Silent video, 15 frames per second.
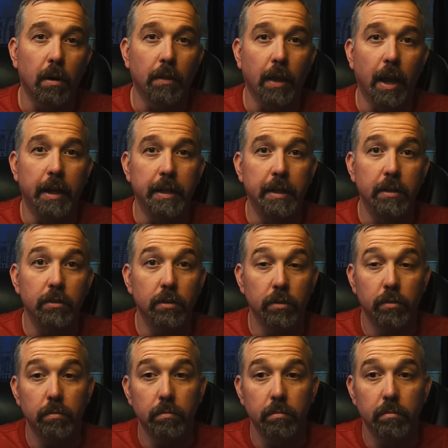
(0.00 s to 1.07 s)
part of that
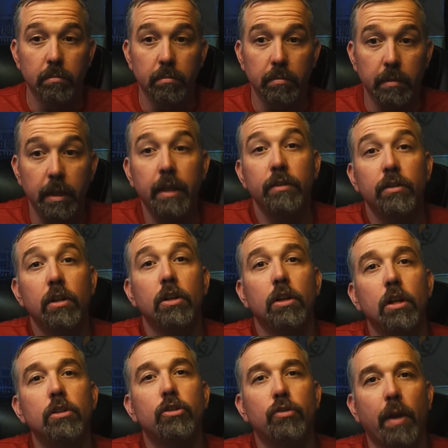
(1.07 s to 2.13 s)
is it a
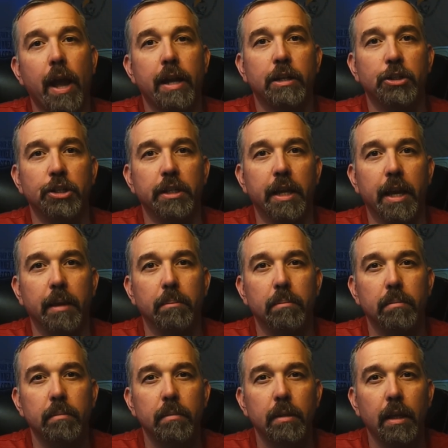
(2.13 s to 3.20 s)
good strategy game?
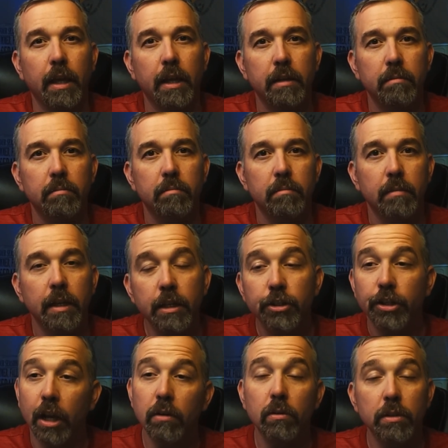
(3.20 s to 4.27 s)
And in
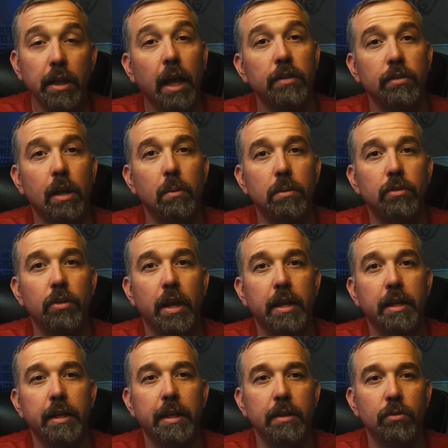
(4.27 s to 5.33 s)
general, yes, I would
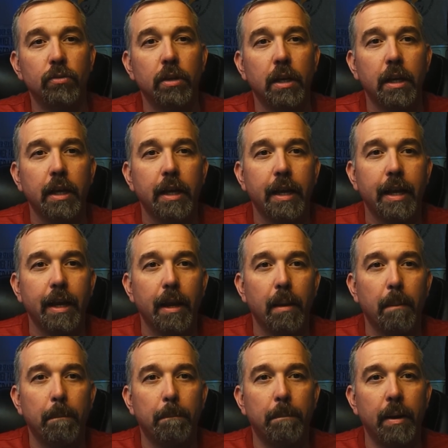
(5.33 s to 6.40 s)
say it is.
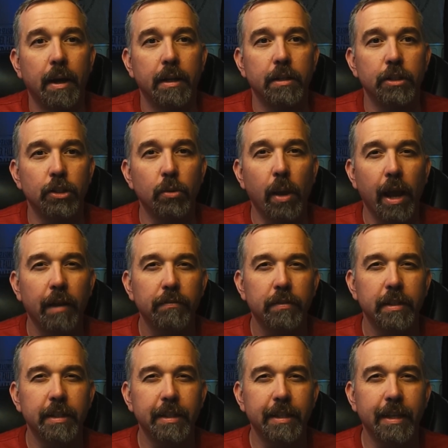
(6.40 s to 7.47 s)
But
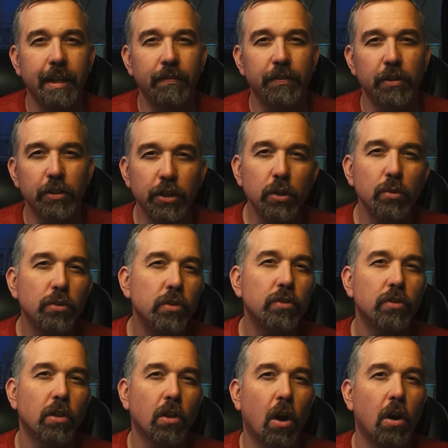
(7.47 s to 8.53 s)
if you're used to
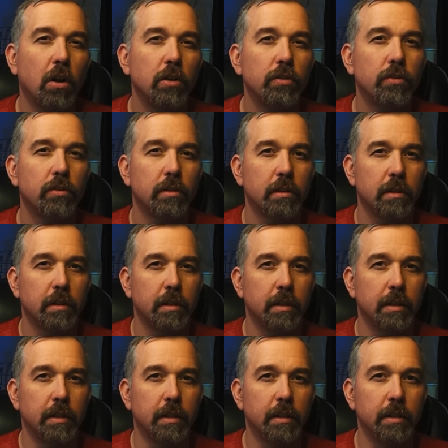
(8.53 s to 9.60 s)
Stellaris,
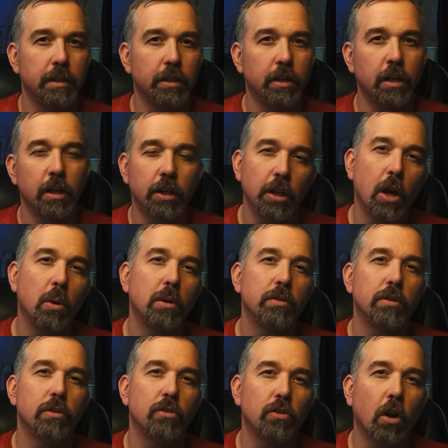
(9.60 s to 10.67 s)
you're going to
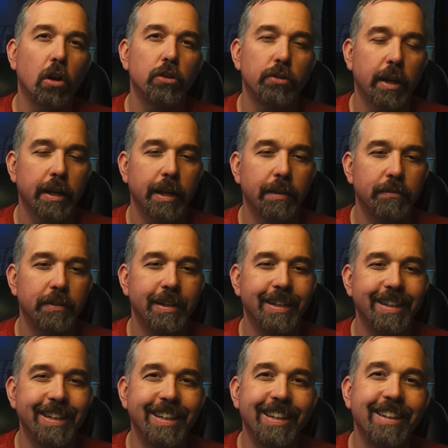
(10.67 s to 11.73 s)
notice that Star Trek
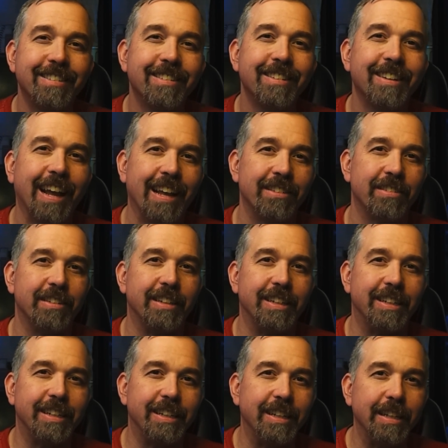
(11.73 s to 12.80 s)
Infinite isn't as
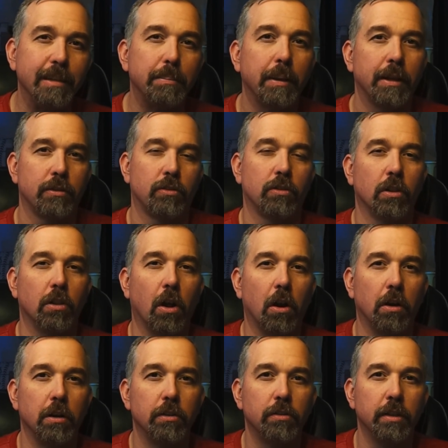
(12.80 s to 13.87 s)
deep as
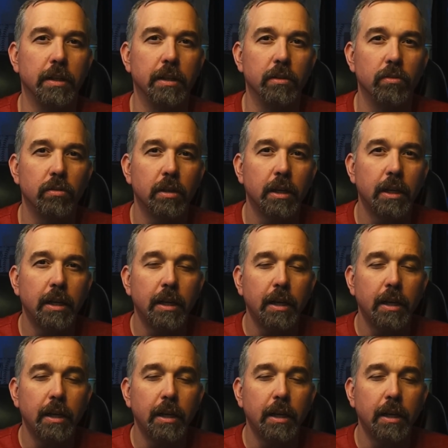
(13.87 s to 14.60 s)
Stellaris is,